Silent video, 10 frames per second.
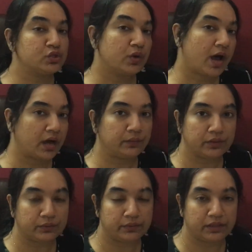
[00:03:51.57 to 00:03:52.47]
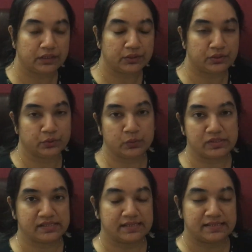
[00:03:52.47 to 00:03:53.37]
so how you're going to
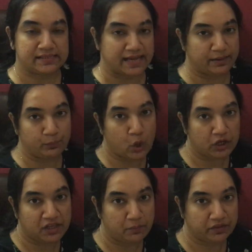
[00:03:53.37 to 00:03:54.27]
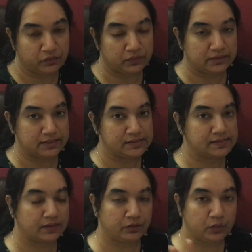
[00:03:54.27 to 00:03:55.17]
use this time blocking method
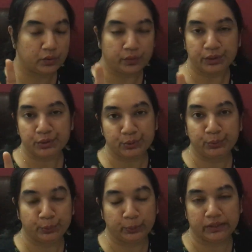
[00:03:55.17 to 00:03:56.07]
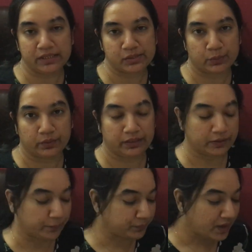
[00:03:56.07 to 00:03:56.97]
is, you are going to do two things over
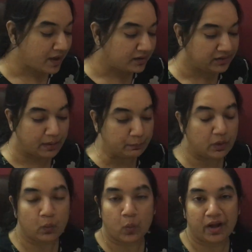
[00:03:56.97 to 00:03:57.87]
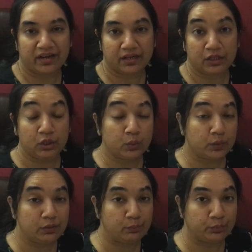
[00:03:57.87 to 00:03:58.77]
here. Number one, you
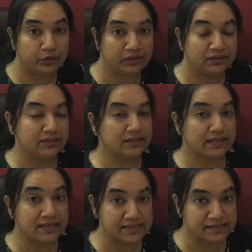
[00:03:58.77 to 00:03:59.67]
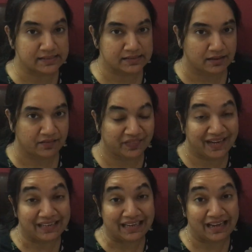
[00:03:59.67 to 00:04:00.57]
will put the things
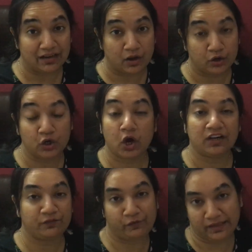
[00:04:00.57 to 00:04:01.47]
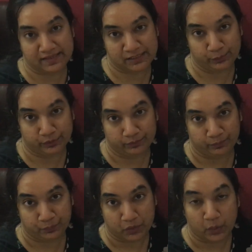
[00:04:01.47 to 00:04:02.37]
that are not flexible.
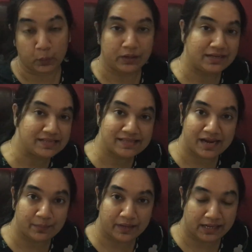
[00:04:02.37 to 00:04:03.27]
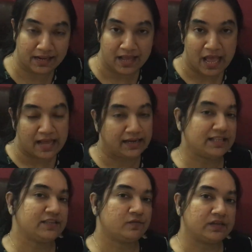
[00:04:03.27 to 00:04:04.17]
What does that mean?
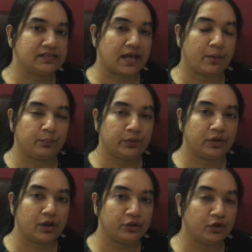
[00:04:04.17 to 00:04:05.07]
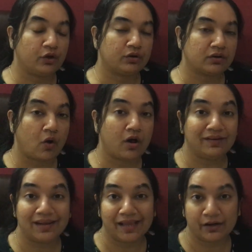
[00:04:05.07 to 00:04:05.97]
Let's say, for example, your
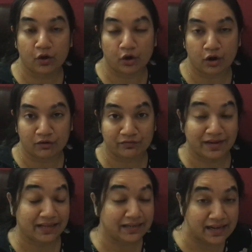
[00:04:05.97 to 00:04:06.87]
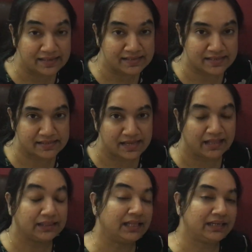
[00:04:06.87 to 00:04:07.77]
online or offline classes.
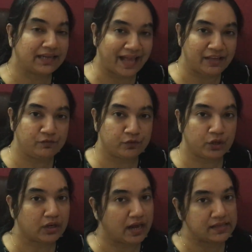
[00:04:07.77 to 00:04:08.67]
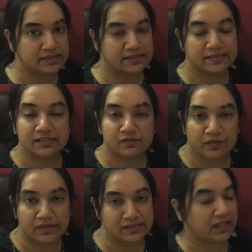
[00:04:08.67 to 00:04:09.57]
The time for your classes is
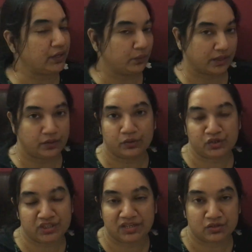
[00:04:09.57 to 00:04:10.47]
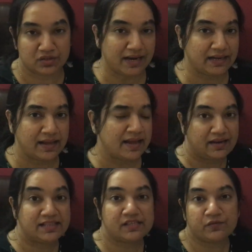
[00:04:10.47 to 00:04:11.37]
fixed, that you cannot change, right?
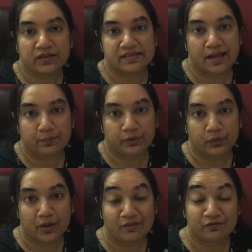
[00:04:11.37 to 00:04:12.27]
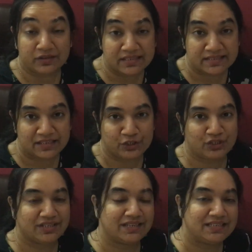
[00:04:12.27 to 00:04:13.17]
Let's say, for example, you have first
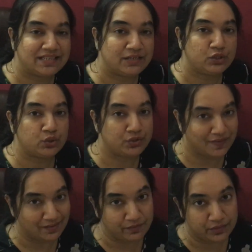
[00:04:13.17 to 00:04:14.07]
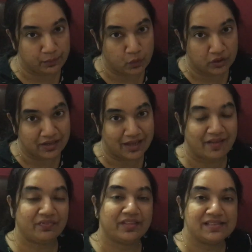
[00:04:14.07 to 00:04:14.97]
session in ten to twelve in the morning,
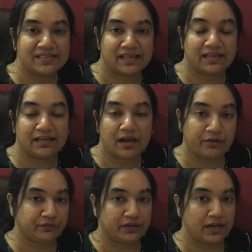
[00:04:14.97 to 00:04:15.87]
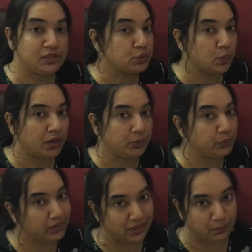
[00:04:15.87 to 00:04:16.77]
and then second after lunch one
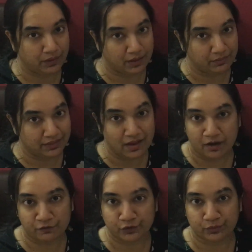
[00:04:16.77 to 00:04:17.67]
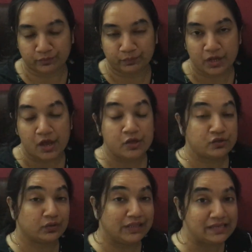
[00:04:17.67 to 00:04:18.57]
to three p m in the afternoon.
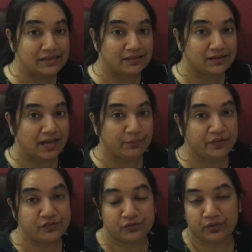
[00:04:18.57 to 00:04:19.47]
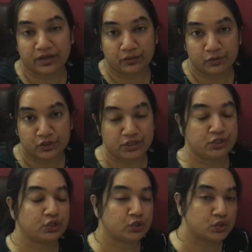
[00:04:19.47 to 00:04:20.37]
So these are the timings you cannot
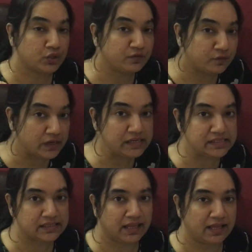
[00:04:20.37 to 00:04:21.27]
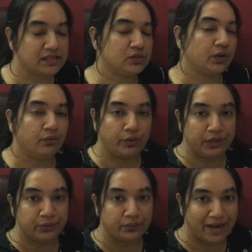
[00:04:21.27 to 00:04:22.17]
change. So the first thing is, you are
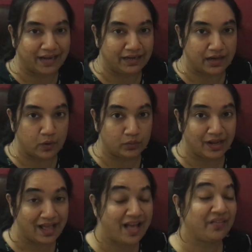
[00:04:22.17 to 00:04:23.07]
going to write down